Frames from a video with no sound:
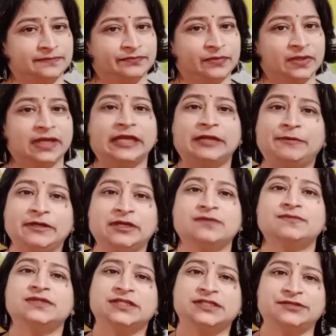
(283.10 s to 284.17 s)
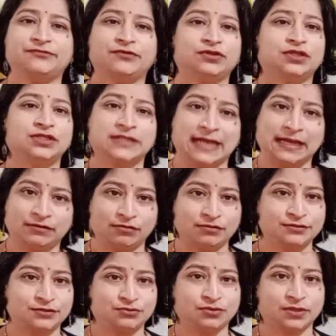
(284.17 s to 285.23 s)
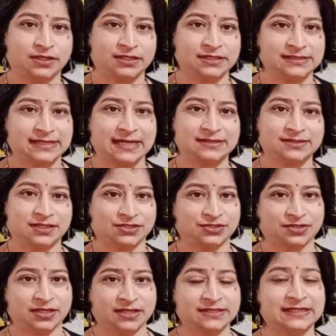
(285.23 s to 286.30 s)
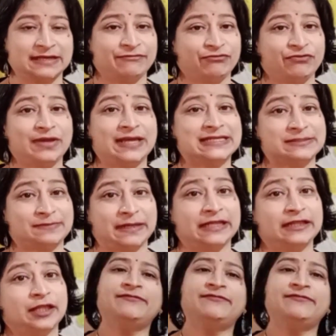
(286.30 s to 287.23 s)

It becomes easy for the child also to understand such things if we explain them.